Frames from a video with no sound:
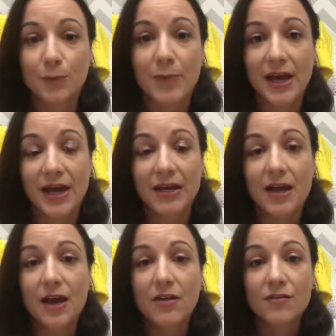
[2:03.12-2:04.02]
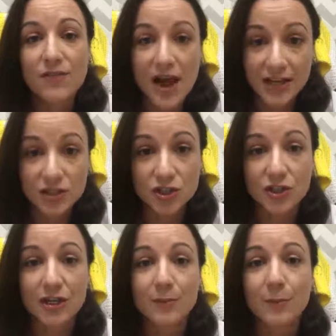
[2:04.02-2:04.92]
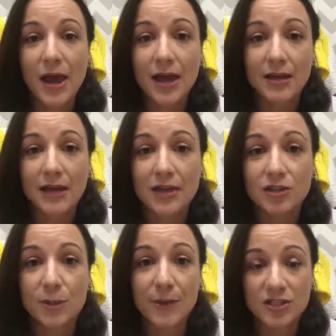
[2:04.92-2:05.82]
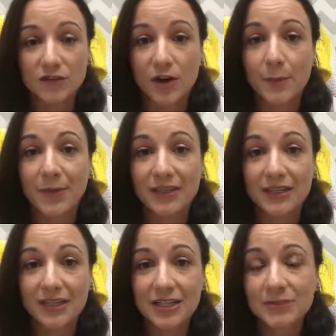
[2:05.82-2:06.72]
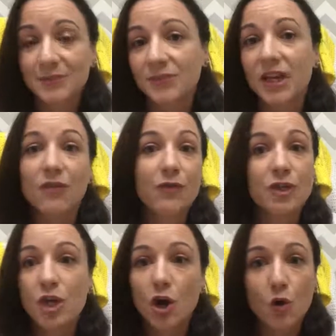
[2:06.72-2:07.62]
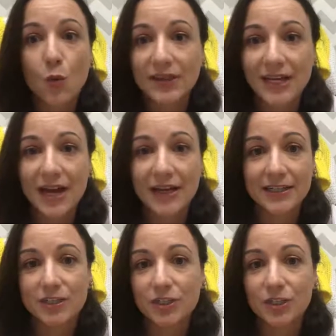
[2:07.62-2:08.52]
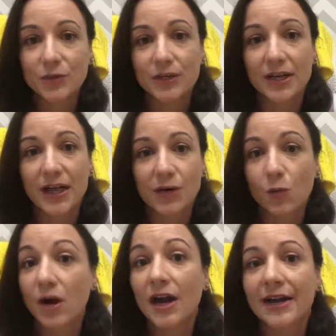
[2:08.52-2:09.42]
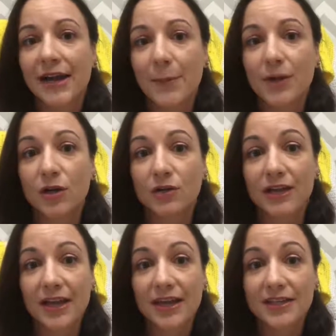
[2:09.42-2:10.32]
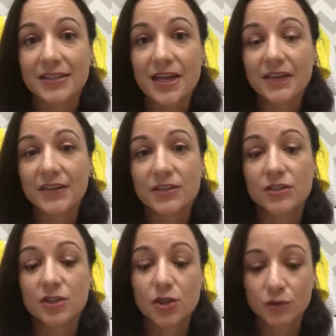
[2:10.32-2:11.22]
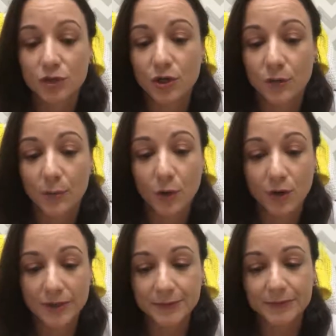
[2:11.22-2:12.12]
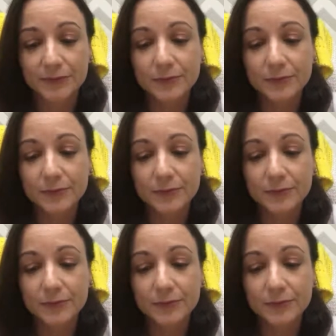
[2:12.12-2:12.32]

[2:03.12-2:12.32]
your pet faster and to the best of our abilities if we know what they got into and what kind of chemical it is. This is so important.